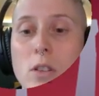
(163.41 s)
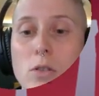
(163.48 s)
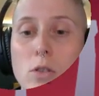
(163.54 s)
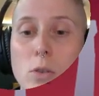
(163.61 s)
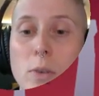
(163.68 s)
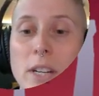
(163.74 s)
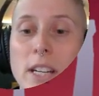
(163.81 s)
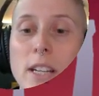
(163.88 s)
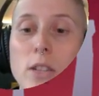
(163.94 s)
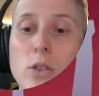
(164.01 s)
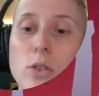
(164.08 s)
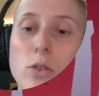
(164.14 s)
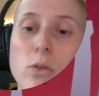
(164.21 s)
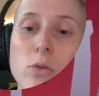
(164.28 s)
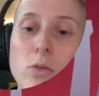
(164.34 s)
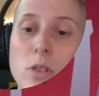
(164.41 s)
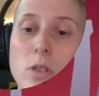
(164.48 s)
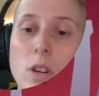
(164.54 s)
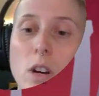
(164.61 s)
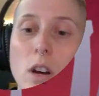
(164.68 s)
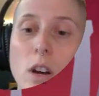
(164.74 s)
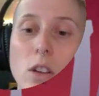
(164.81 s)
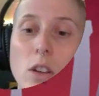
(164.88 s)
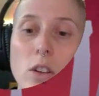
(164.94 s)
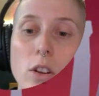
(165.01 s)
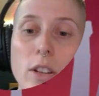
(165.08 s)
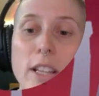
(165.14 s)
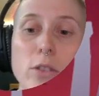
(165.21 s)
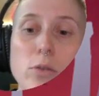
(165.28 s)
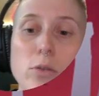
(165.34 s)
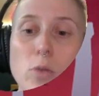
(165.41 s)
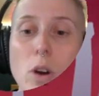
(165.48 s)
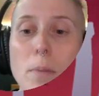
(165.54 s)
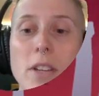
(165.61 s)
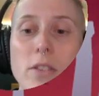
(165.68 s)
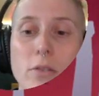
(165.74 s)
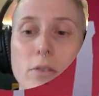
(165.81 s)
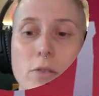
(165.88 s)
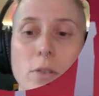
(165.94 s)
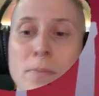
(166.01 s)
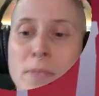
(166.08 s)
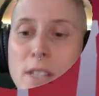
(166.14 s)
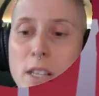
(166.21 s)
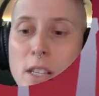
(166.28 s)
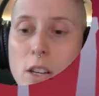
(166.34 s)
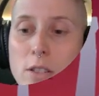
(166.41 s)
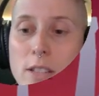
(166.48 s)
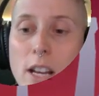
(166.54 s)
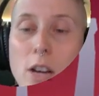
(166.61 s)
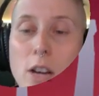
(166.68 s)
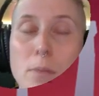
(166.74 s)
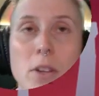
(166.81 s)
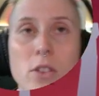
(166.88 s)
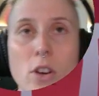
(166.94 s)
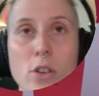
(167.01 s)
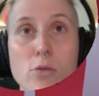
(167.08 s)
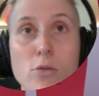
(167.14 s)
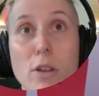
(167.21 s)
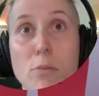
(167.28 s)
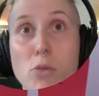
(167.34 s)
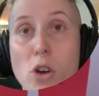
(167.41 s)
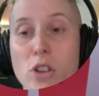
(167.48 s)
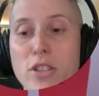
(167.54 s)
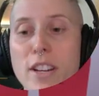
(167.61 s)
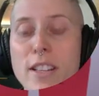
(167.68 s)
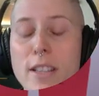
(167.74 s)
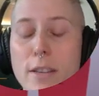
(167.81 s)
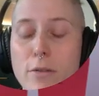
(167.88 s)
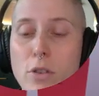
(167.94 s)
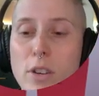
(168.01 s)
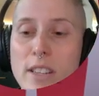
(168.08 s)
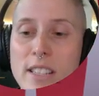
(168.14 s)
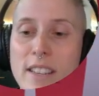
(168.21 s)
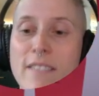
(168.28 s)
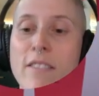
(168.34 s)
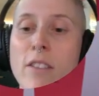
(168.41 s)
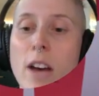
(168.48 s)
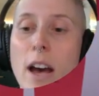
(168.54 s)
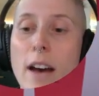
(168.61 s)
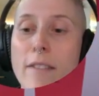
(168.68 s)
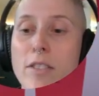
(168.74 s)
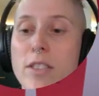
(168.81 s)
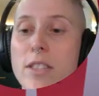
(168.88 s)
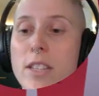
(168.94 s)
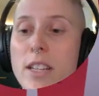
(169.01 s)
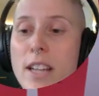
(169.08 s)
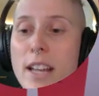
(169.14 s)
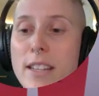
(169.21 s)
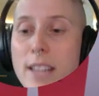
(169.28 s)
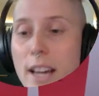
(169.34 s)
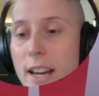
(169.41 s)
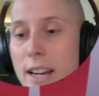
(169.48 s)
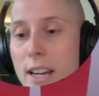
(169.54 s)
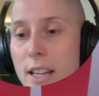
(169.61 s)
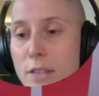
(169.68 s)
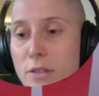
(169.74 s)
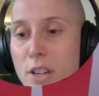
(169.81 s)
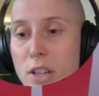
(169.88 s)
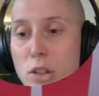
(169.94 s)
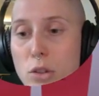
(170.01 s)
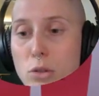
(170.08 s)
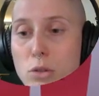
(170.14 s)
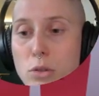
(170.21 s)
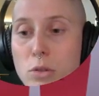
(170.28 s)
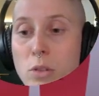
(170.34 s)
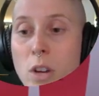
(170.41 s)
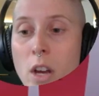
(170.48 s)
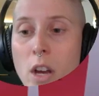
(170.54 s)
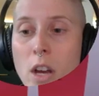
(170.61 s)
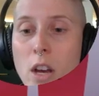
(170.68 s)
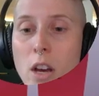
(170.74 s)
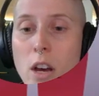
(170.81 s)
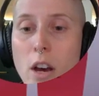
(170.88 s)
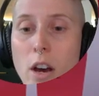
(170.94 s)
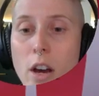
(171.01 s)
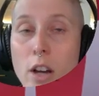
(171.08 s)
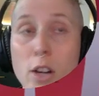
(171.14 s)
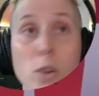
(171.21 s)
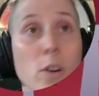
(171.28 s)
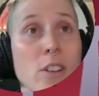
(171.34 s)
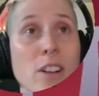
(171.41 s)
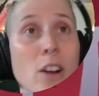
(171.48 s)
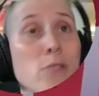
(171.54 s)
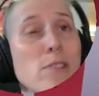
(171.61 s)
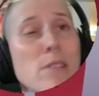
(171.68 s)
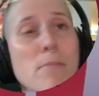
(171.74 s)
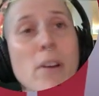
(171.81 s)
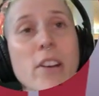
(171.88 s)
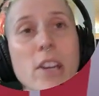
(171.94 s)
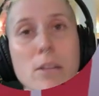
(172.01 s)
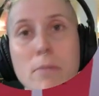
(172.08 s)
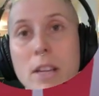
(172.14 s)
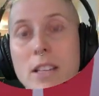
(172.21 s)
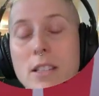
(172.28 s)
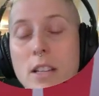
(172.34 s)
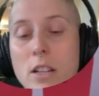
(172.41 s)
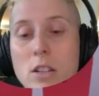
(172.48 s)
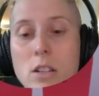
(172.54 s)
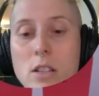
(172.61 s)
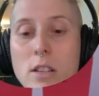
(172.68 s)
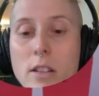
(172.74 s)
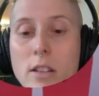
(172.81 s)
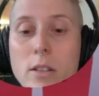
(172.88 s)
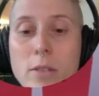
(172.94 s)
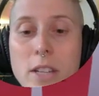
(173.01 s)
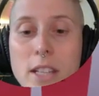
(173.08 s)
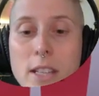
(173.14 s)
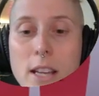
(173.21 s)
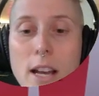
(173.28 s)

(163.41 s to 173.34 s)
So we needed to use a little robot from the Stackabot Unreal project. If you guys haven't seen that, I invite you to go on Unreal Marketplace and just download it.